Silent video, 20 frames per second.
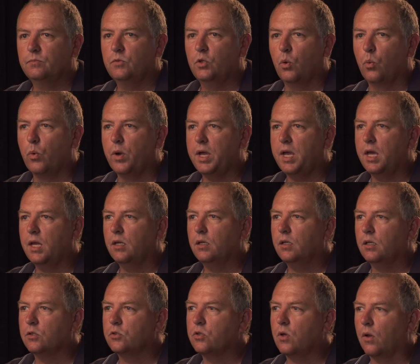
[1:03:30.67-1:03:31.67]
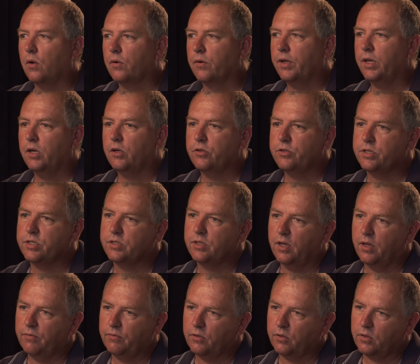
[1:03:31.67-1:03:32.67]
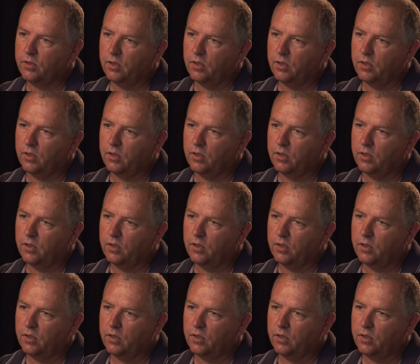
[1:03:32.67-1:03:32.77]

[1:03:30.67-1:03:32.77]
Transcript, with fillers: wind and solar energy stuff